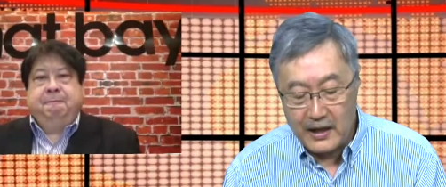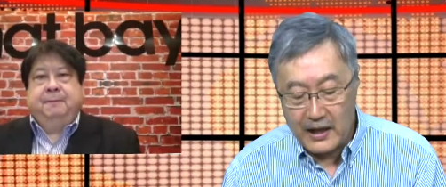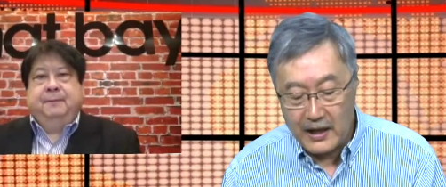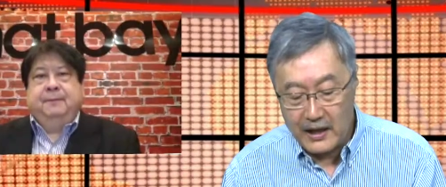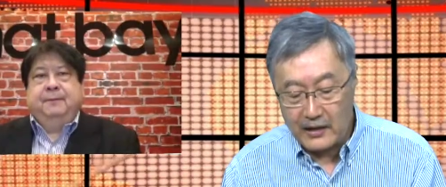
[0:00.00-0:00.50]
Speaker 1: Uh,
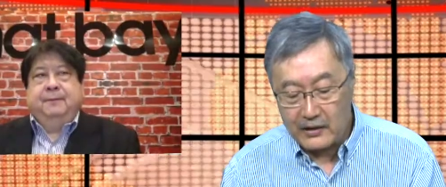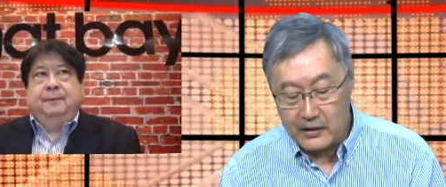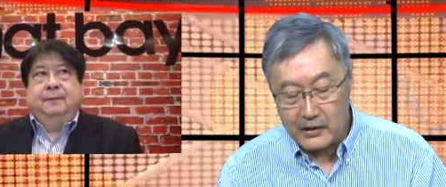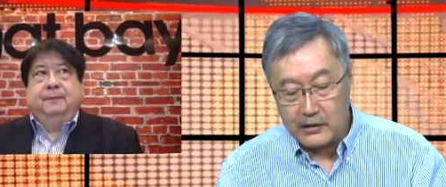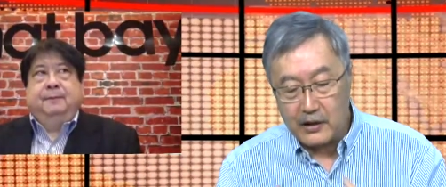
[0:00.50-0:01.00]

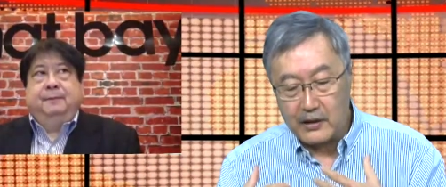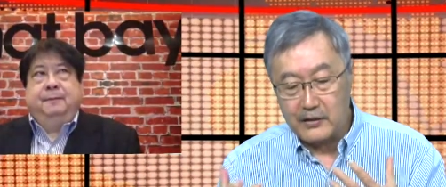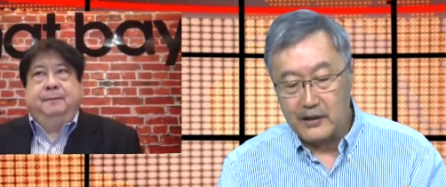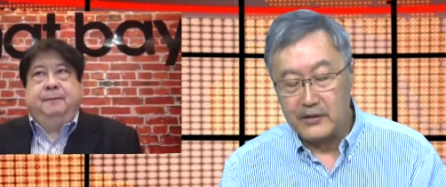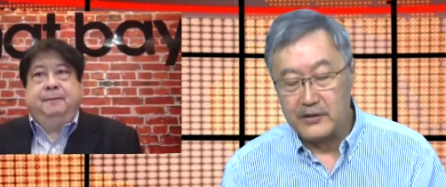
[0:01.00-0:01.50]
uh,
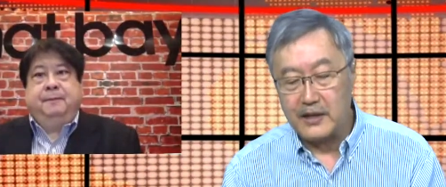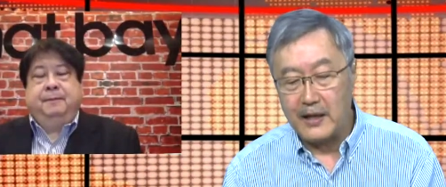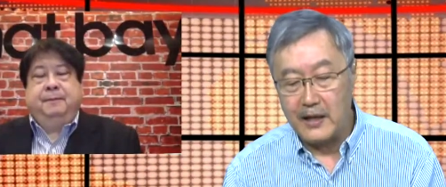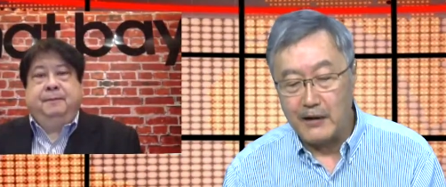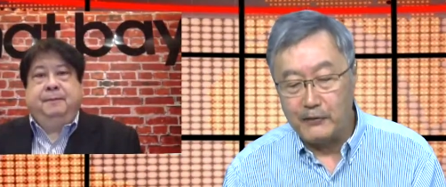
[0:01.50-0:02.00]
there's, uh,
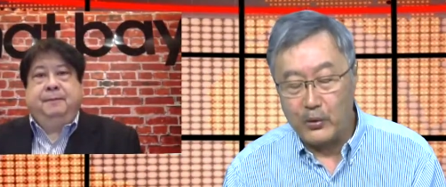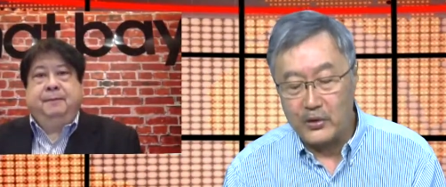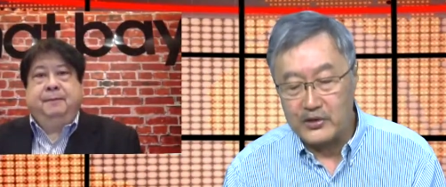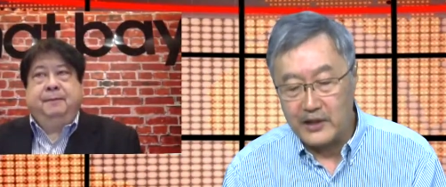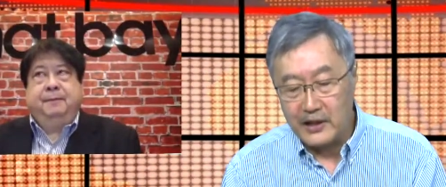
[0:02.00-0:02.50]
of
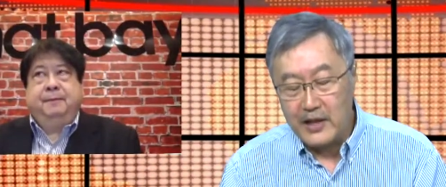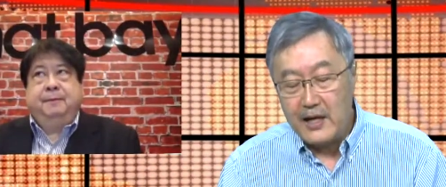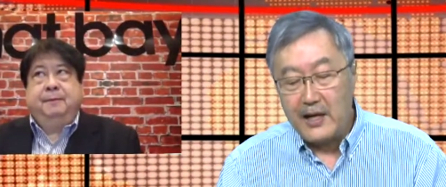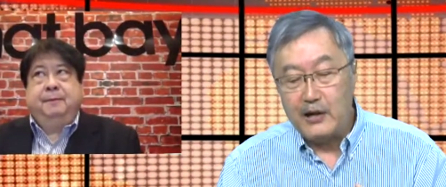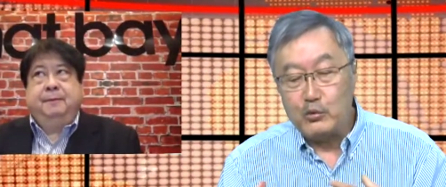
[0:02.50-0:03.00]
course, a,
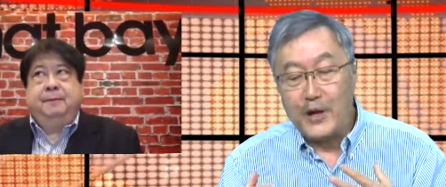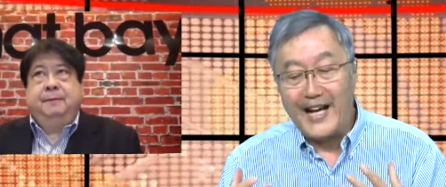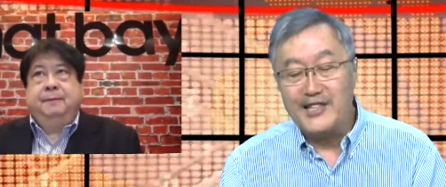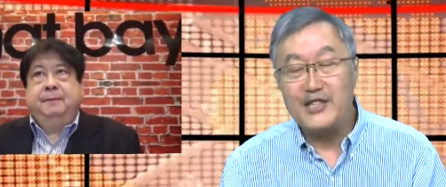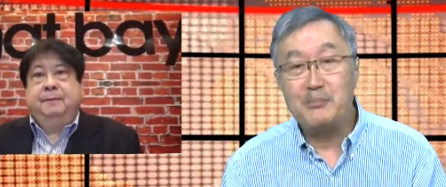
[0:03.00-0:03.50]
a
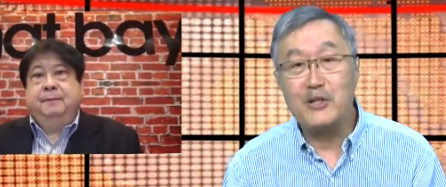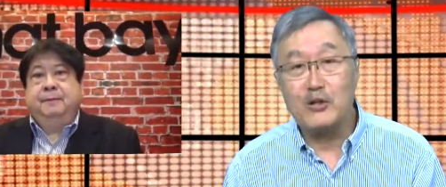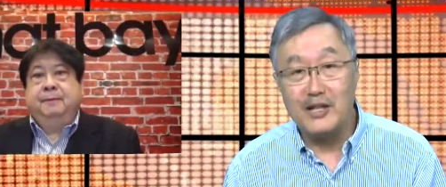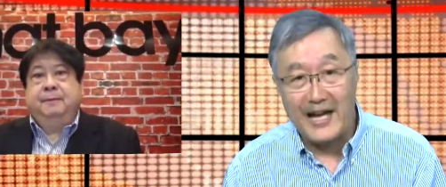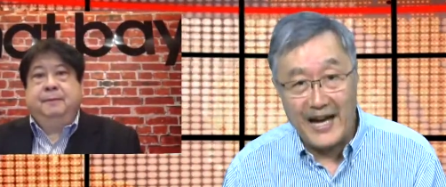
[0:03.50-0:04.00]
rising middle
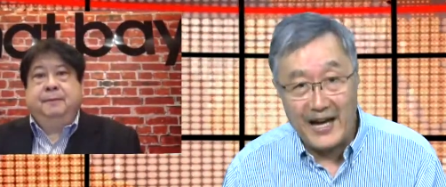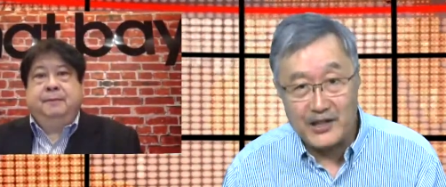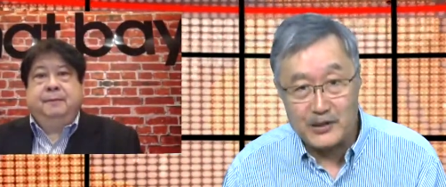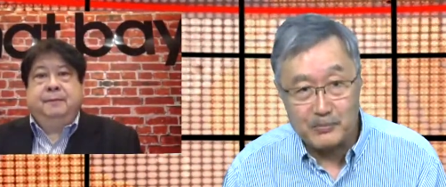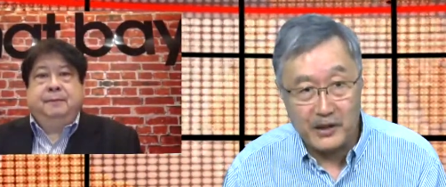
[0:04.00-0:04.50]

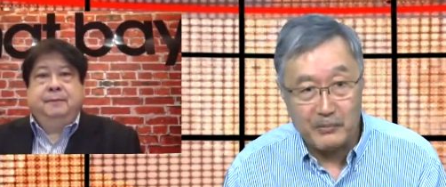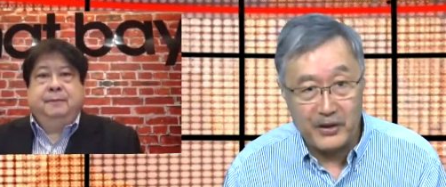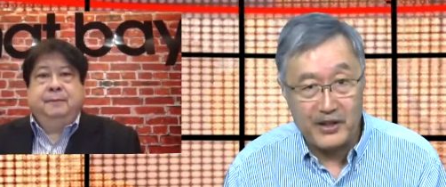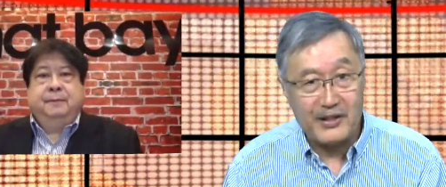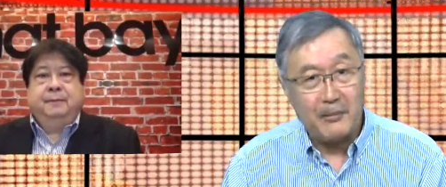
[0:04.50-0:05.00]
class, uh, but
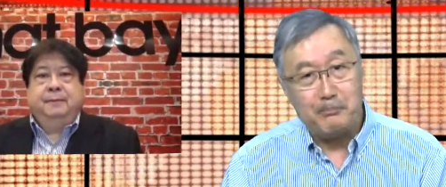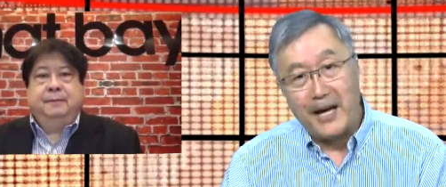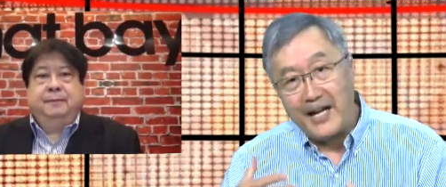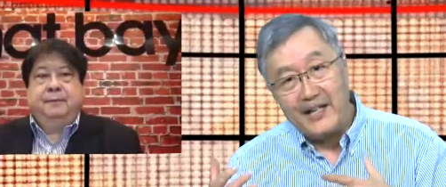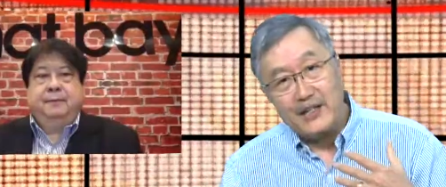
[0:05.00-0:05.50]
they're not
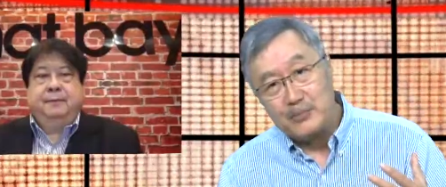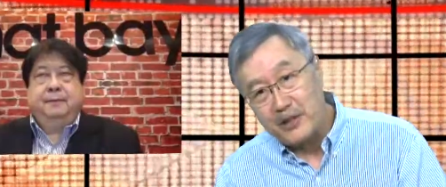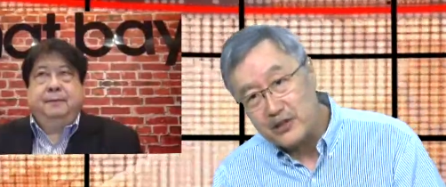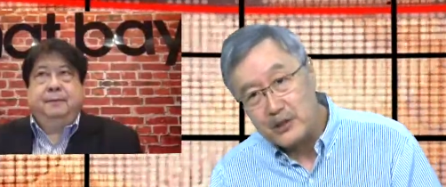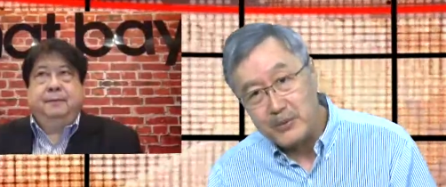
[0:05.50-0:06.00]
buying as
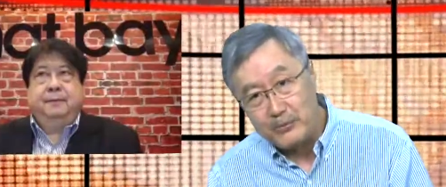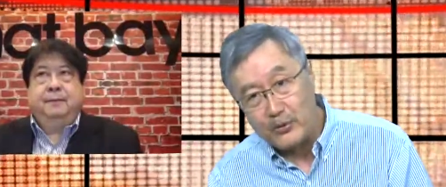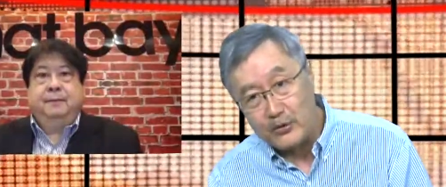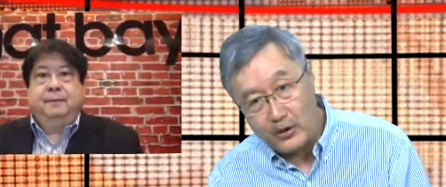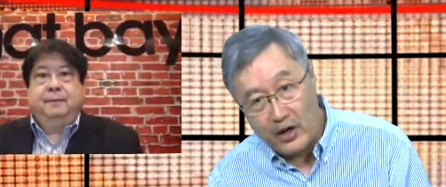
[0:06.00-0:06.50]
much as people
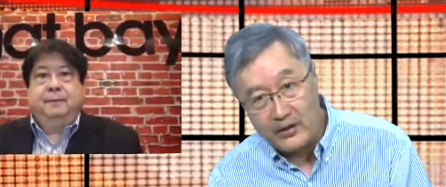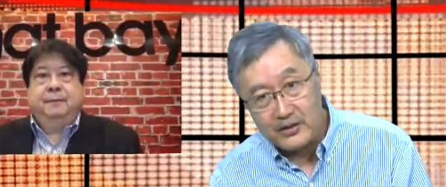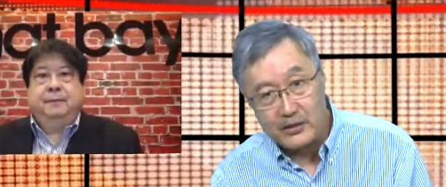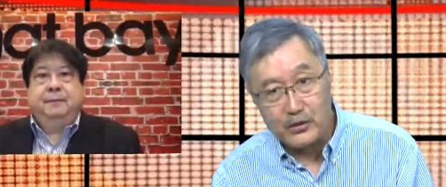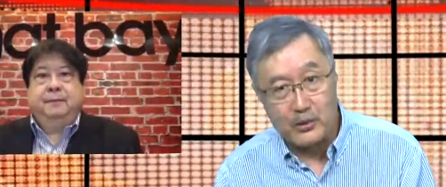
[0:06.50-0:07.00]
thought
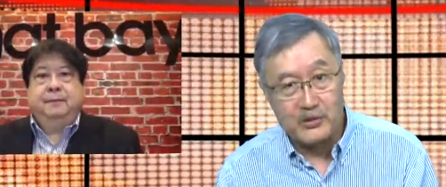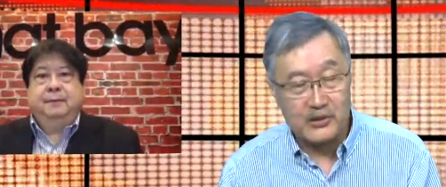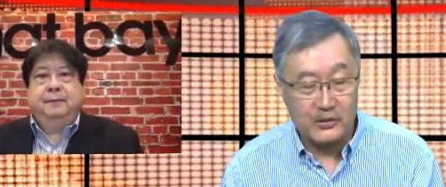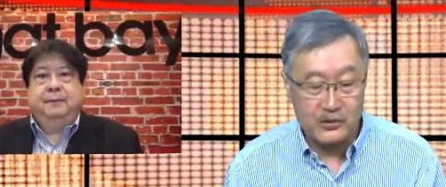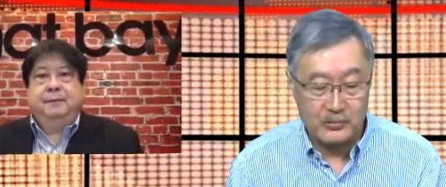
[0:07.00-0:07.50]
in terms of
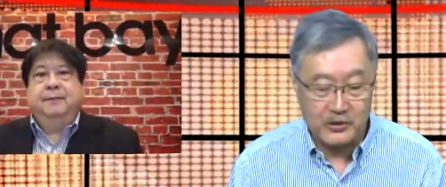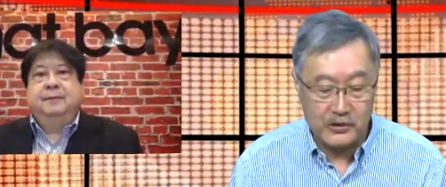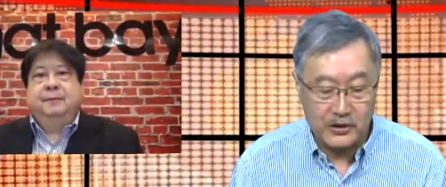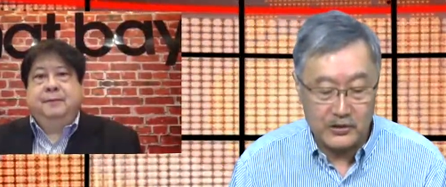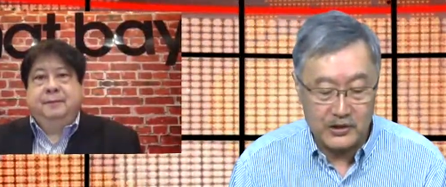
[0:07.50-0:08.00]
consumer
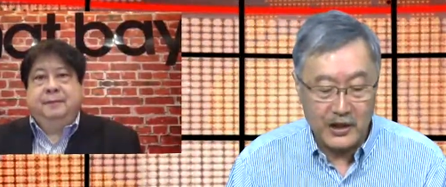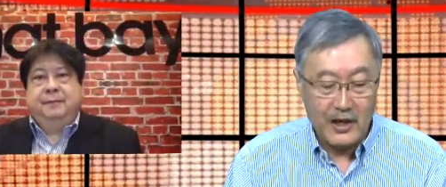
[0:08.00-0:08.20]
goods.